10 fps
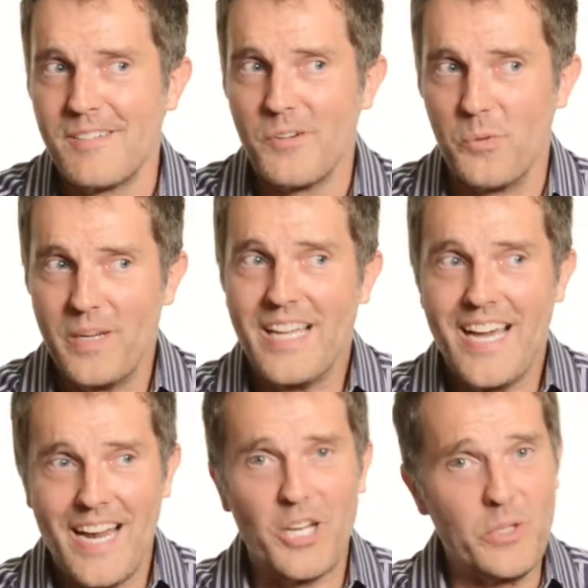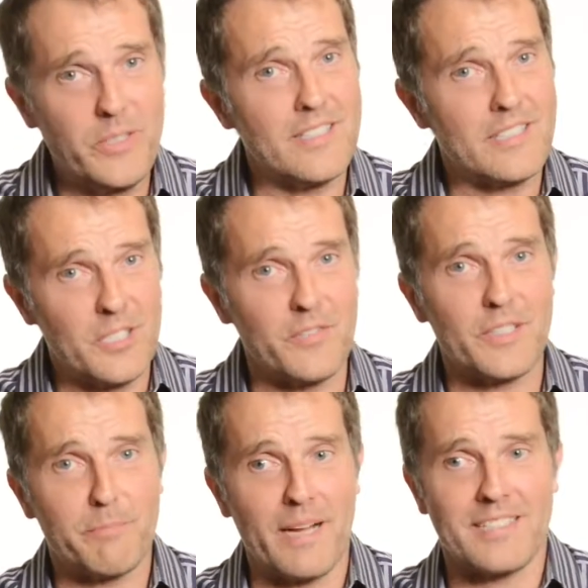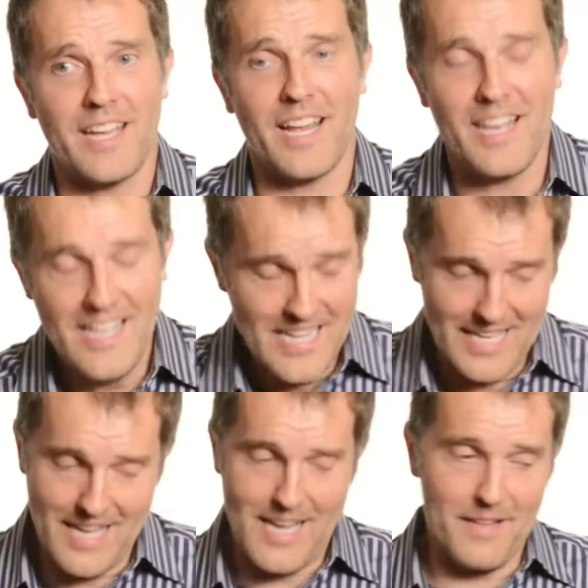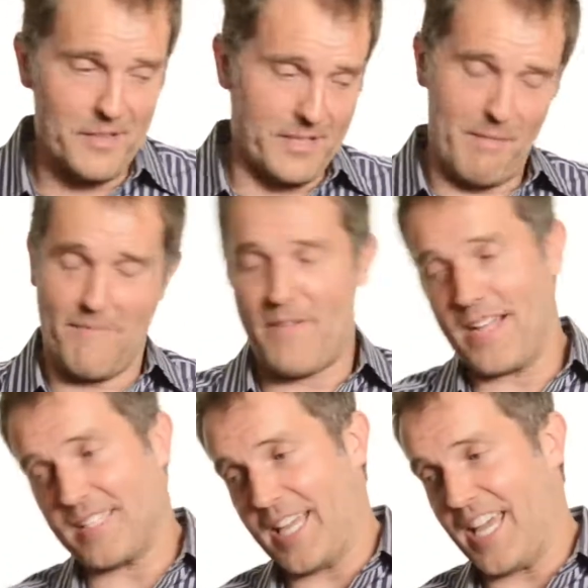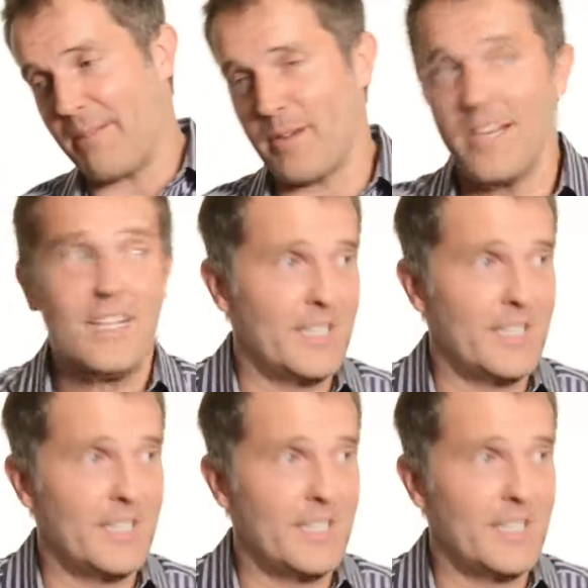we kind of do a disservice by saying, yeah, look at my fancy camera.